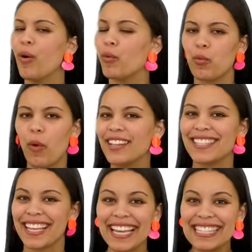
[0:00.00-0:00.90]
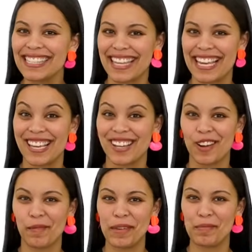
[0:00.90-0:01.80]
what is the
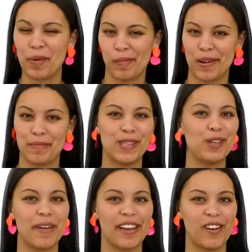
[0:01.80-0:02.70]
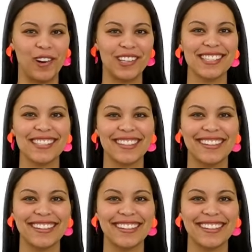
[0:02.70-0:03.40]
economic problem, you may ask?